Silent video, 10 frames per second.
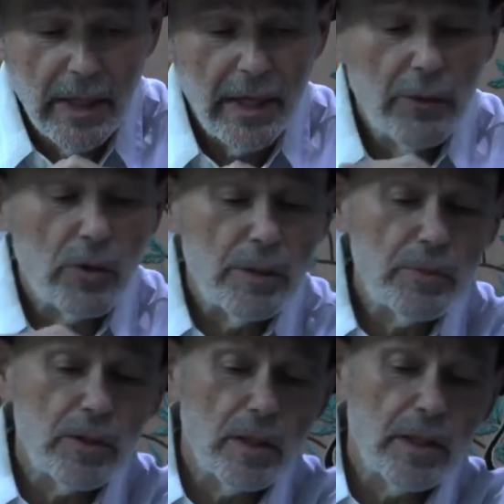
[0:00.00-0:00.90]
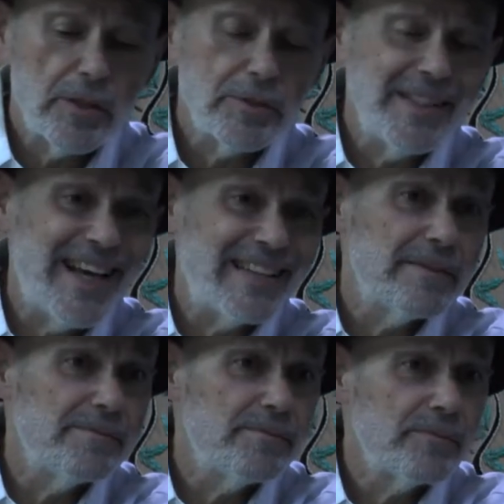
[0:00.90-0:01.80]
And we're up to the letter Tet,
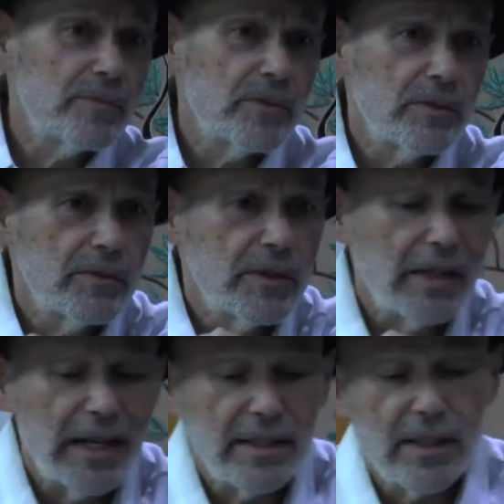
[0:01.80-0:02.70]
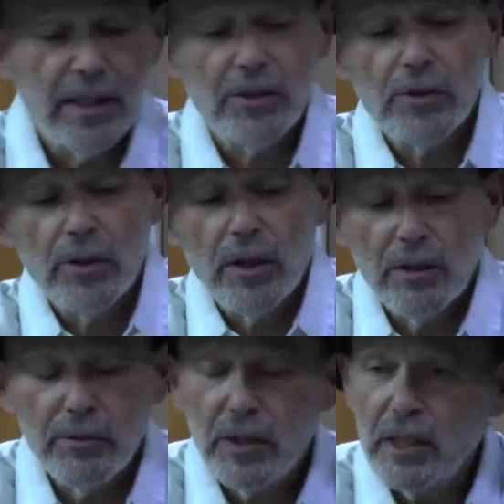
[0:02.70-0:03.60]
the ninth letter
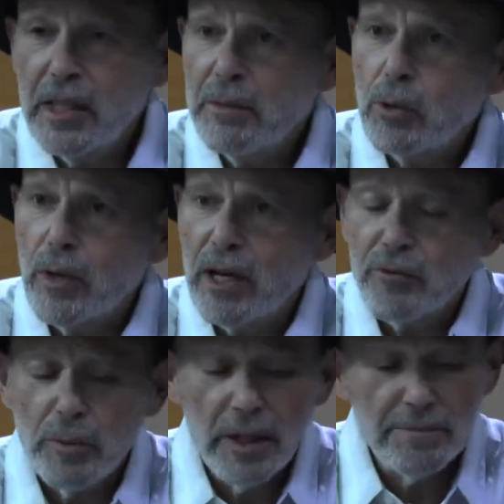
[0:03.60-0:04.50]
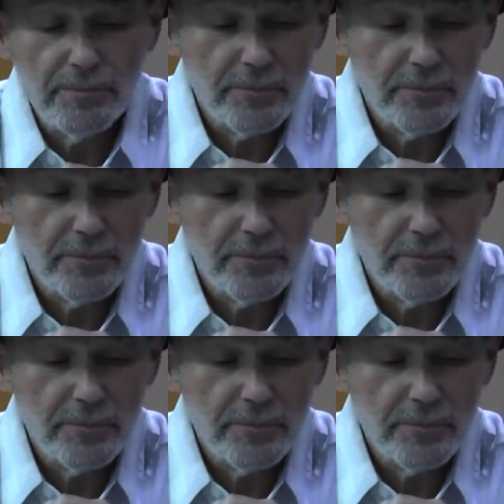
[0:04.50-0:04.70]
of the Hebrew alphabet.